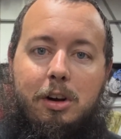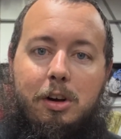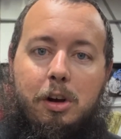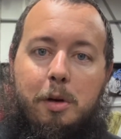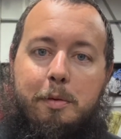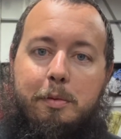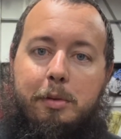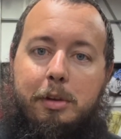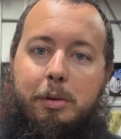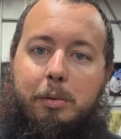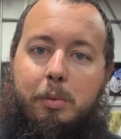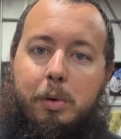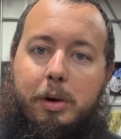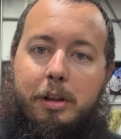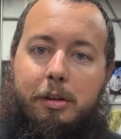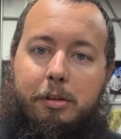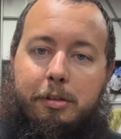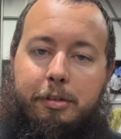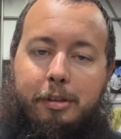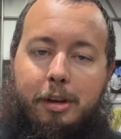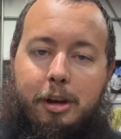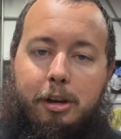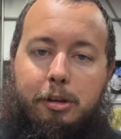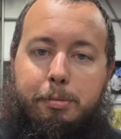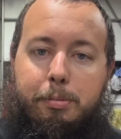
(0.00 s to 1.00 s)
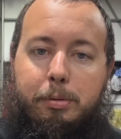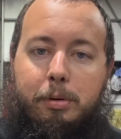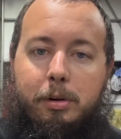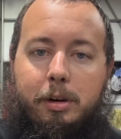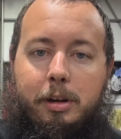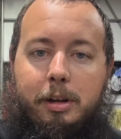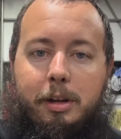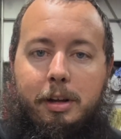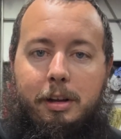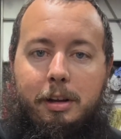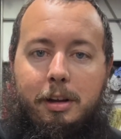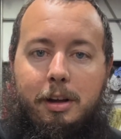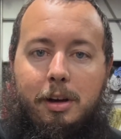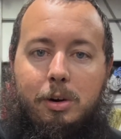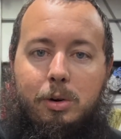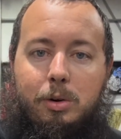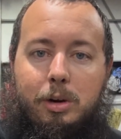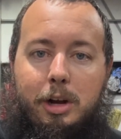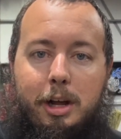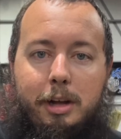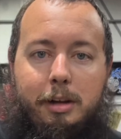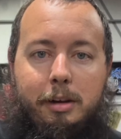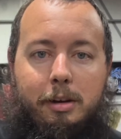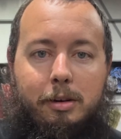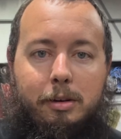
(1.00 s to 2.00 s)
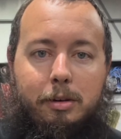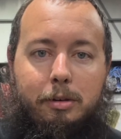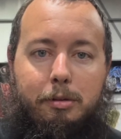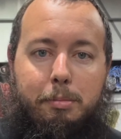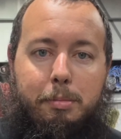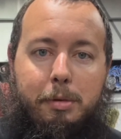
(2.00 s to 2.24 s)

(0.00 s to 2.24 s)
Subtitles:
Hopefully weather stays pretty and the whole 9 yards.